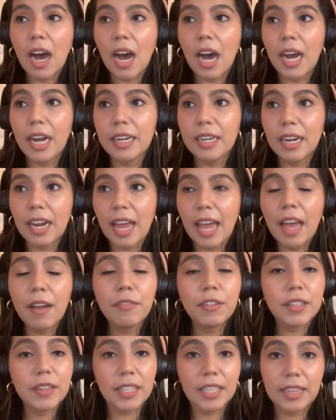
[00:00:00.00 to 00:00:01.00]
on
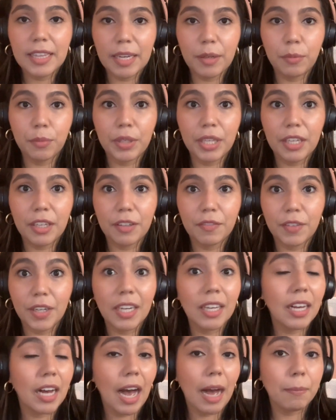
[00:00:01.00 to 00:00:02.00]
everything that we've
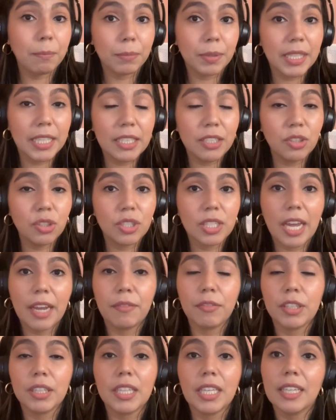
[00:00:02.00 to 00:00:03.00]
accomplished,
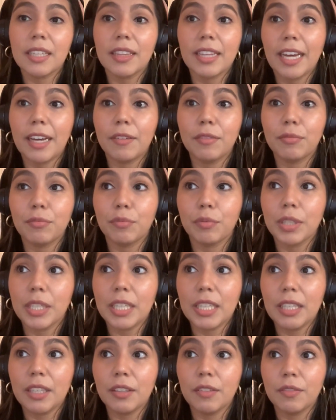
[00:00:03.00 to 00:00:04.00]
everything that
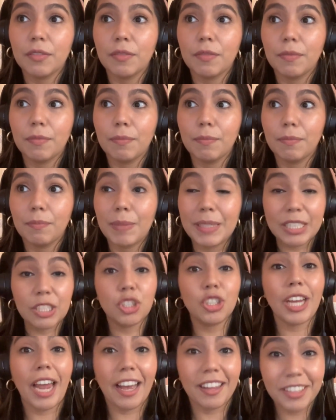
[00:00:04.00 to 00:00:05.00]
we've
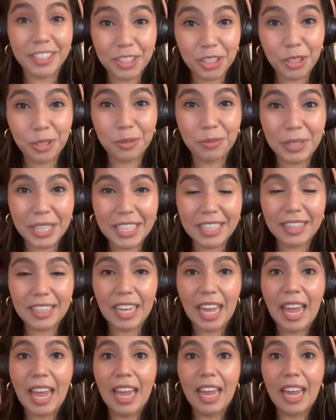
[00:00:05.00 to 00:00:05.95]
been challenged with,